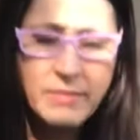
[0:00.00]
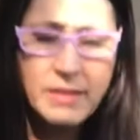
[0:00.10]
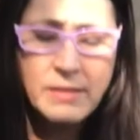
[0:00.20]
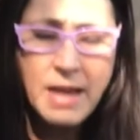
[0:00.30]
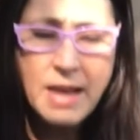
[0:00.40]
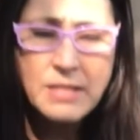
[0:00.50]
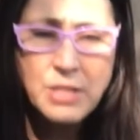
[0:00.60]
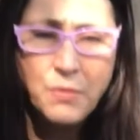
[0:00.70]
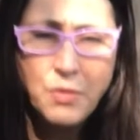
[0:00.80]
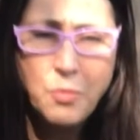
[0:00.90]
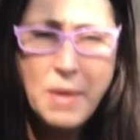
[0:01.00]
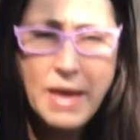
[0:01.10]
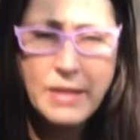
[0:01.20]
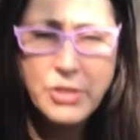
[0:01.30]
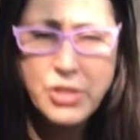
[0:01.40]
The last few
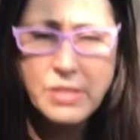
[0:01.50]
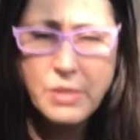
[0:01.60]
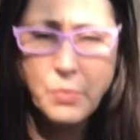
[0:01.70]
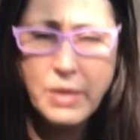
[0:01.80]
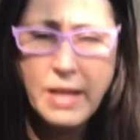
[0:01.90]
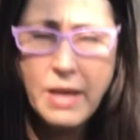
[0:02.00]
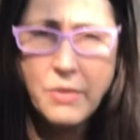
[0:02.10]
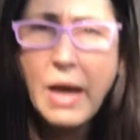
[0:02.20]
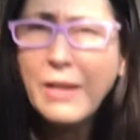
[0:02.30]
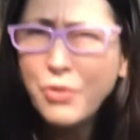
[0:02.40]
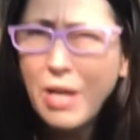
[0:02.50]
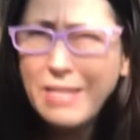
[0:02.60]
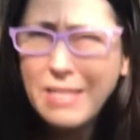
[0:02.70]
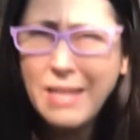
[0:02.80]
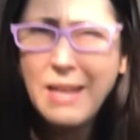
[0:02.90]
packages that went out, I
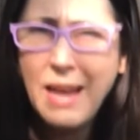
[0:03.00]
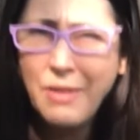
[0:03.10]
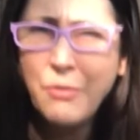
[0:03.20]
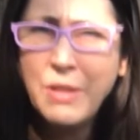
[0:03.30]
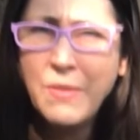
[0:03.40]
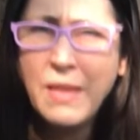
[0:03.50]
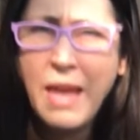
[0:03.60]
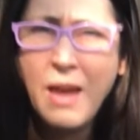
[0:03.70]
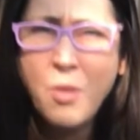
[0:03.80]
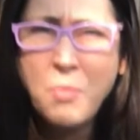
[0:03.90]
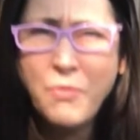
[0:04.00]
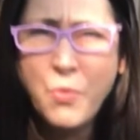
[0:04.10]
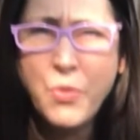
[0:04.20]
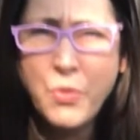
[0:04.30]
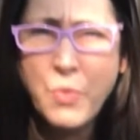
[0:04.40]
tried to get everything out
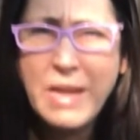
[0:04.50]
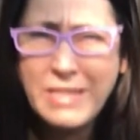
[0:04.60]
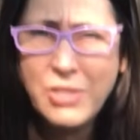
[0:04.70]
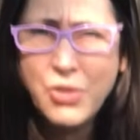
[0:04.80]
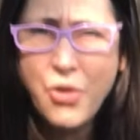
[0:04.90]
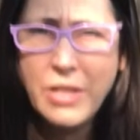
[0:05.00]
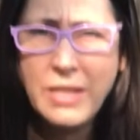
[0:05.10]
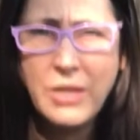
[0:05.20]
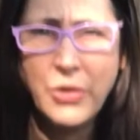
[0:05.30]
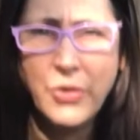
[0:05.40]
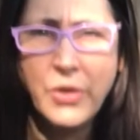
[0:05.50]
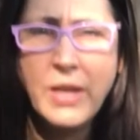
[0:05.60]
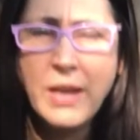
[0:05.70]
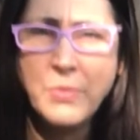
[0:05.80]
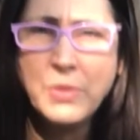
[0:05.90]
before the rain started here,
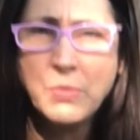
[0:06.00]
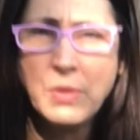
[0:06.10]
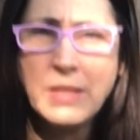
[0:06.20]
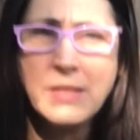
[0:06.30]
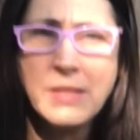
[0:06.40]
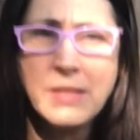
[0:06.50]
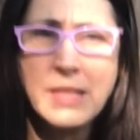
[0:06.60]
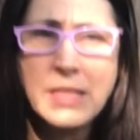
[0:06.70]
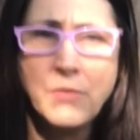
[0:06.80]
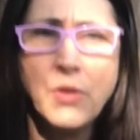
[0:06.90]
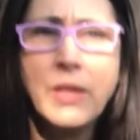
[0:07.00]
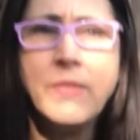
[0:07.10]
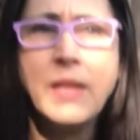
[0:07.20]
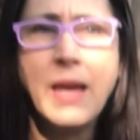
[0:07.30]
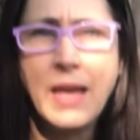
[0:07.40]
and I was really successful.
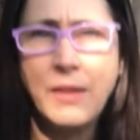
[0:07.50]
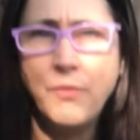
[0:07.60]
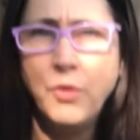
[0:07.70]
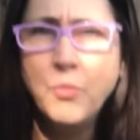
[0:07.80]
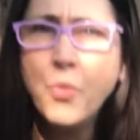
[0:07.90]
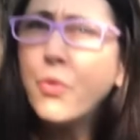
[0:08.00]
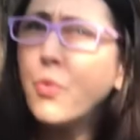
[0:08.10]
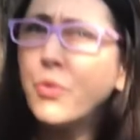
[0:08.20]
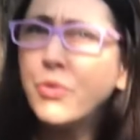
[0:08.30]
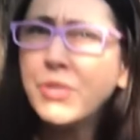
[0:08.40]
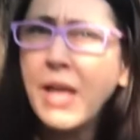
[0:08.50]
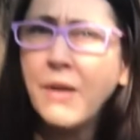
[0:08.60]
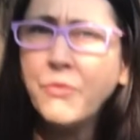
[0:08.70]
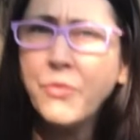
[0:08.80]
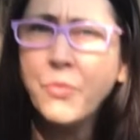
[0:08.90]
And then I had a few more orders
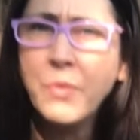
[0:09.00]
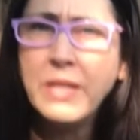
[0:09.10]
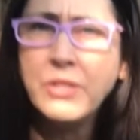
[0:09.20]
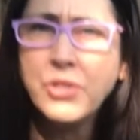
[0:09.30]
after the rain